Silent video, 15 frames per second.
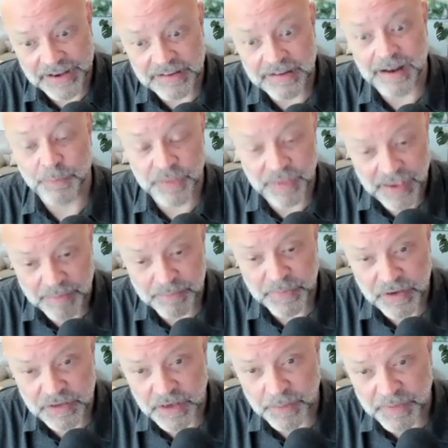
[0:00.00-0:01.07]
ended up with him
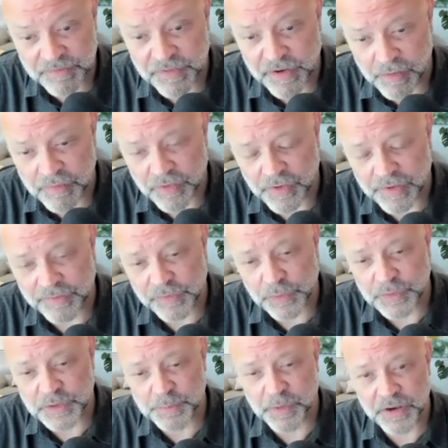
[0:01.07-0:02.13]
because I've been very very
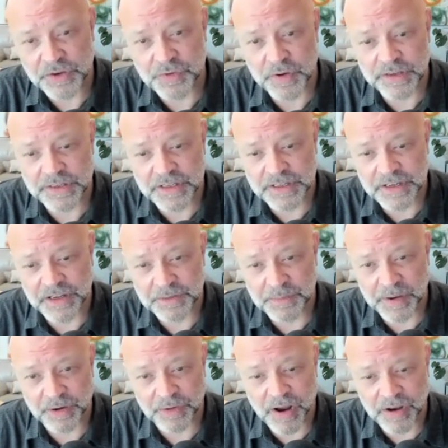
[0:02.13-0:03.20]
influenced by Sri Nisargadatta
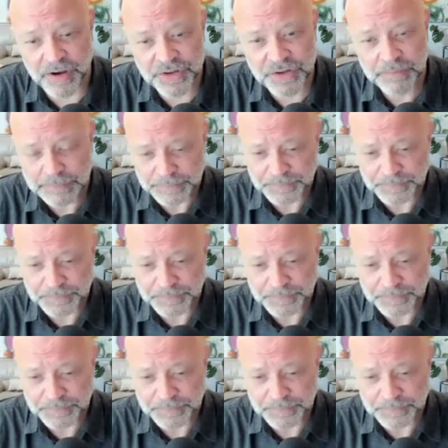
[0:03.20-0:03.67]
Maharaj.